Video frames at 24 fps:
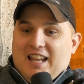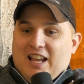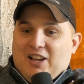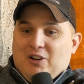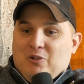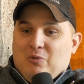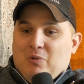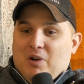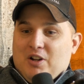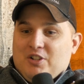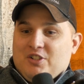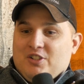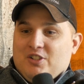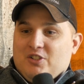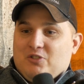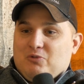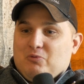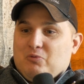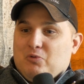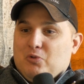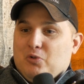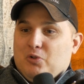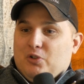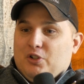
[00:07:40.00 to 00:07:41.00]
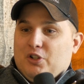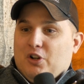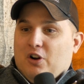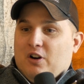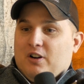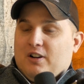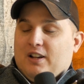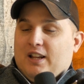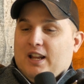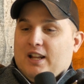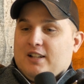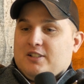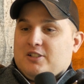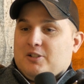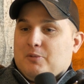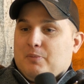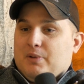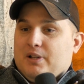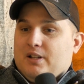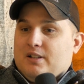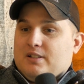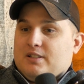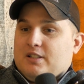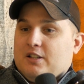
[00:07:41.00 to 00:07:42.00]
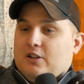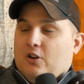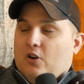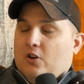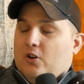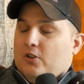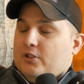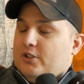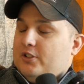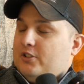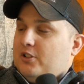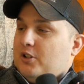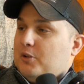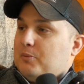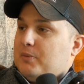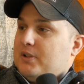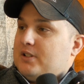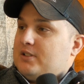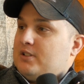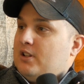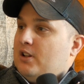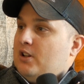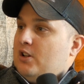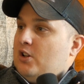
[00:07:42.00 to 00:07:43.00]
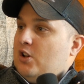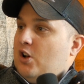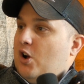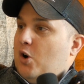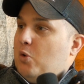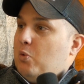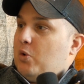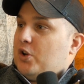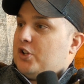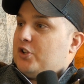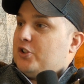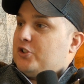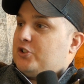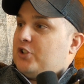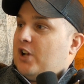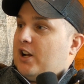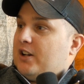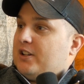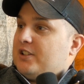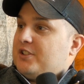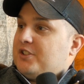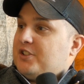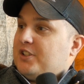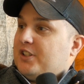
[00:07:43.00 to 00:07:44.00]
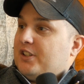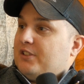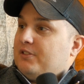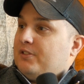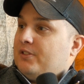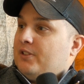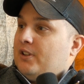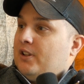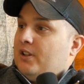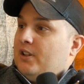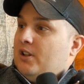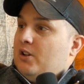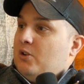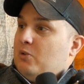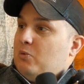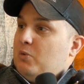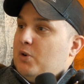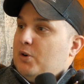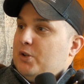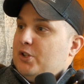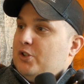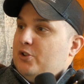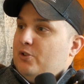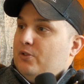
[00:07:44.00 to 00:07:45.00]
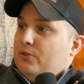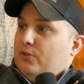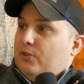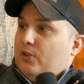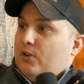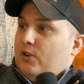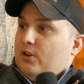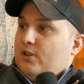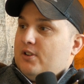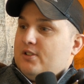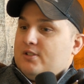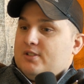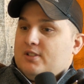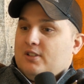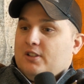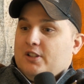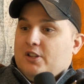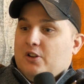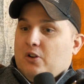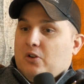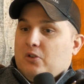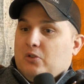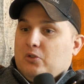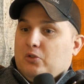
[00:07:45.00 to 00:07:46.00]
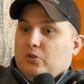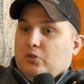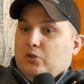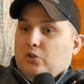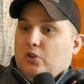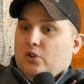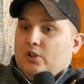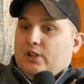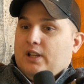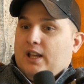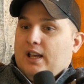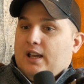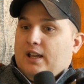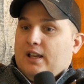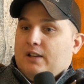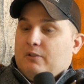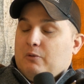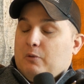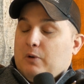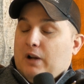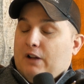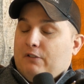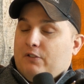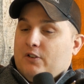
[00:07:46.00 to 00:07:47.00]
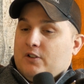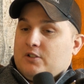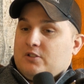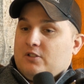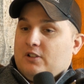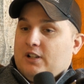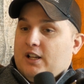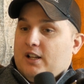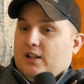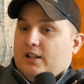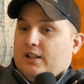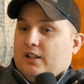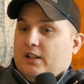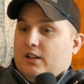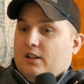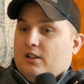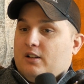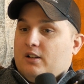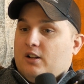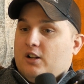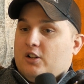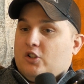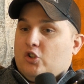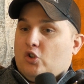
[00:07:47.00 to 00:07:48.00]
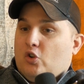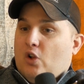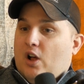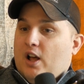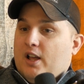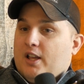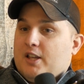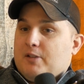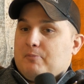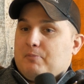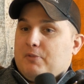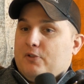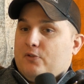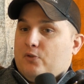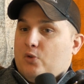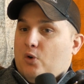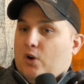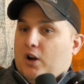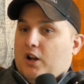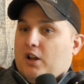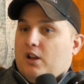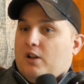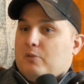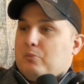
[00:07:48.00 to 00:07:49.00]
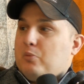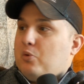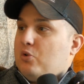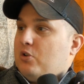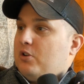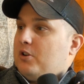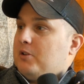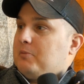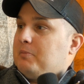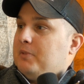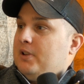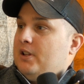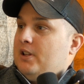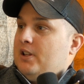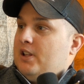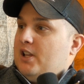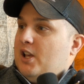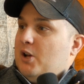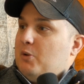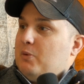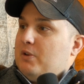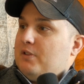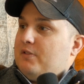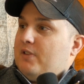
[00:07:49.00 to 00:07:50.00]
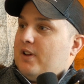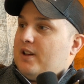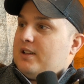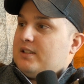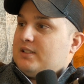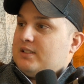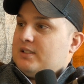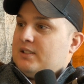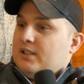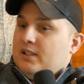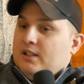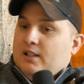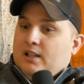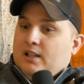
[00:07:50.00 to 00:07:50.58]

that question is really hard to answer because it all determines on what you're trying to achieve. When you first, you know, when I first look at a client before I onboard them and we invest,